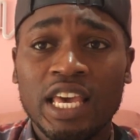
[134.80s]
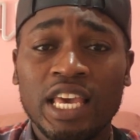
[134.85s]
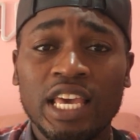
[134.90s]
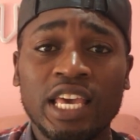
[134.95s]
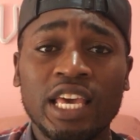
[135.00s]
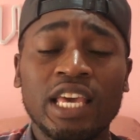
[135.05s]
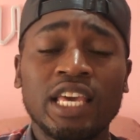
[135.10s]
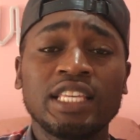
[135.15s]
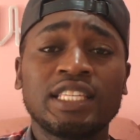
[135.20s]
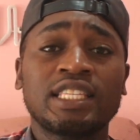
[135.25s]

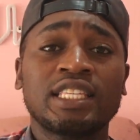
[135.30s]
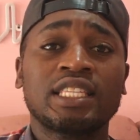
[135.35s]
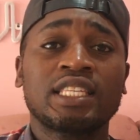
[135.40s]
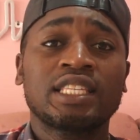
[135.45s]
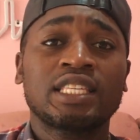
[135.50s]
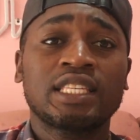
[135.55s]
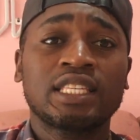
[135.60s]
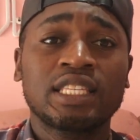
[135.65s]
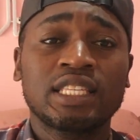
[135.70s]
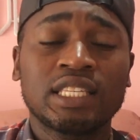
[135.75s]

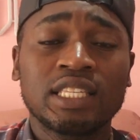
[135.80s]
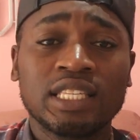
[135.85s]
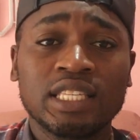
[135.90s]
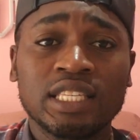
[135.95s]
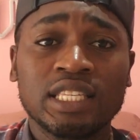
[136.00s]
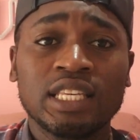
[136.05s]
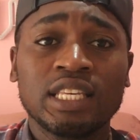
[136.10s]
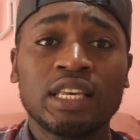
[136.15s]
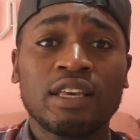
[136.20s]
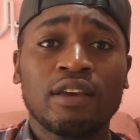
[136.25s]

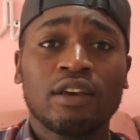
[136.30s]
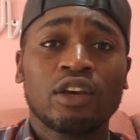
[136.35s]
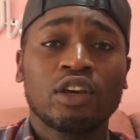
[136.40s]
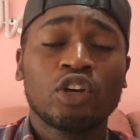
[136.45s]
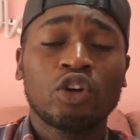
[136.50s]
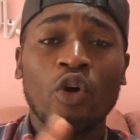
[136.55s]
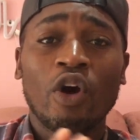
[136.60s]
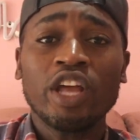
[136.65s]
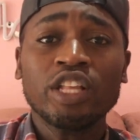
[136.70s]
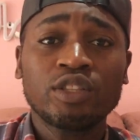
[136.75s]
is
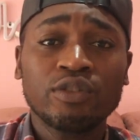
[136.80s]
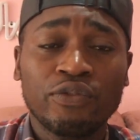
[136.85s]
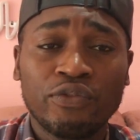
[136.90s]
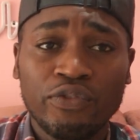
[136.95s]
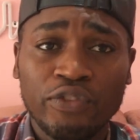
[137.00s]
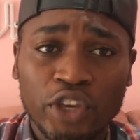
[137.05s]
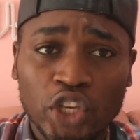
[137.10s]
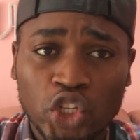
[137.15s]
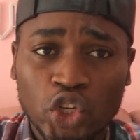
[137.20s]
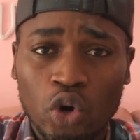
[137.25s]
going to
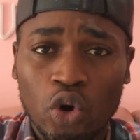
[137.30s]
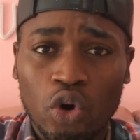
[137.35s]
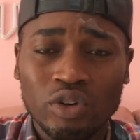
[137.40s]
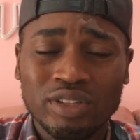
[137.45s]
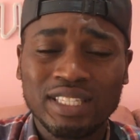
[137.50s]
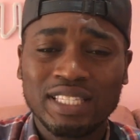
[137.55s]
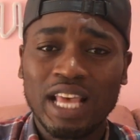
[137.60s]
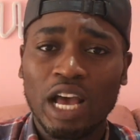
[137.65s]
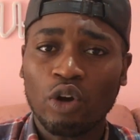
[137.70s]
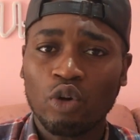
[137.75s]
feature
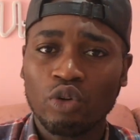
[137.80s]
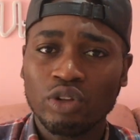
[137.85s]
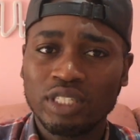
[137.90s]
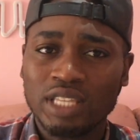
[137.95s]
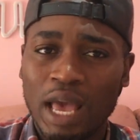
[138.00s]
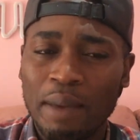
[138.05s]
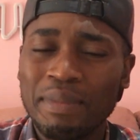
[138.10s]
Sakodi.